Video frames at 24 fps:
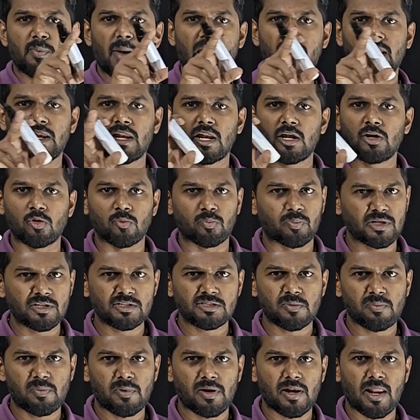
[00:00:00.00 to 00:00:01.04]
parallel to
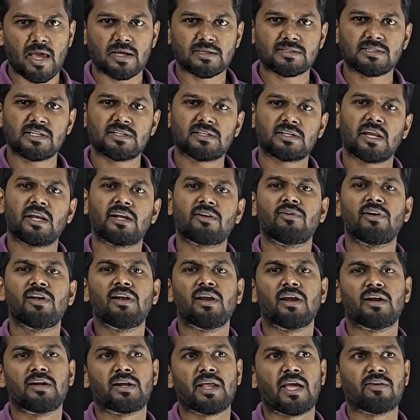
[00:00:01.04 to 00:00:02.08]
principal axis, it
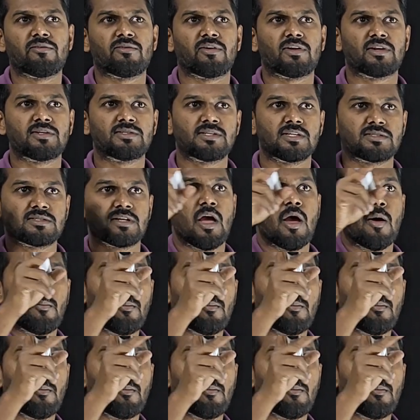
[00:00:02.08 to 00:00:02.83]
will diverges.